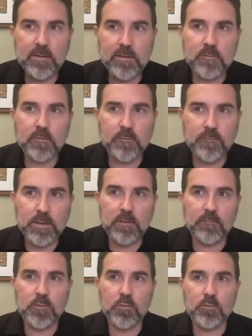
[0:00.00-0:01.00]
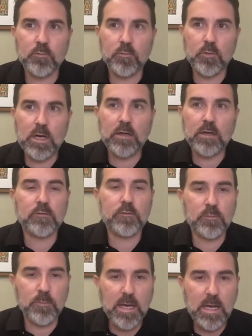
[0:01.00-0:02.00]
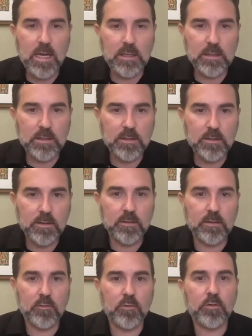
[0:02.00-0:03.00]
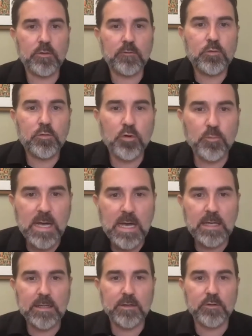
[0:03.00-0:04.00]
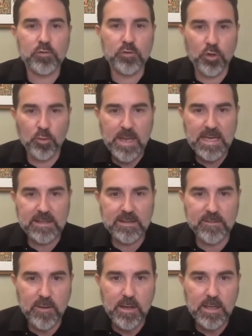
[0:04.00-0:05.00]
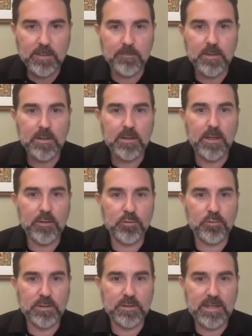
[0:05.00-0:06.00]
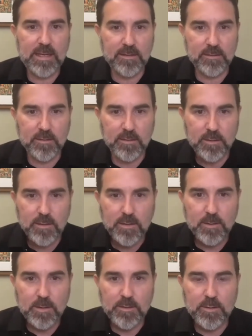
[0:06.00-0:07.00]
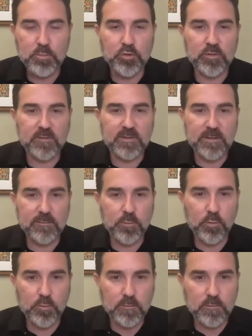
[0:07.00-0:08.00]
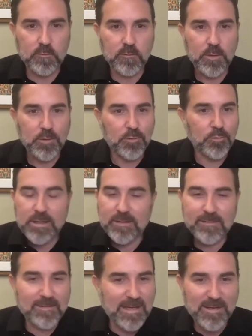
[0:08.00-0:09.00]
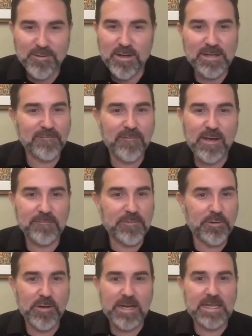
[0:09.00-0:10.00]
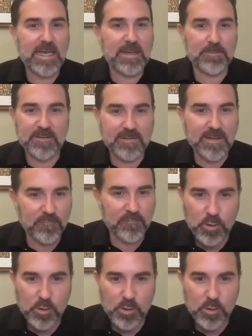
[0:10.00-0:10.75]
if you understood Pali, or if you know Pali and you could go back in time and you could attend the Buddha's discourses, you'd understand 95 to 98% of what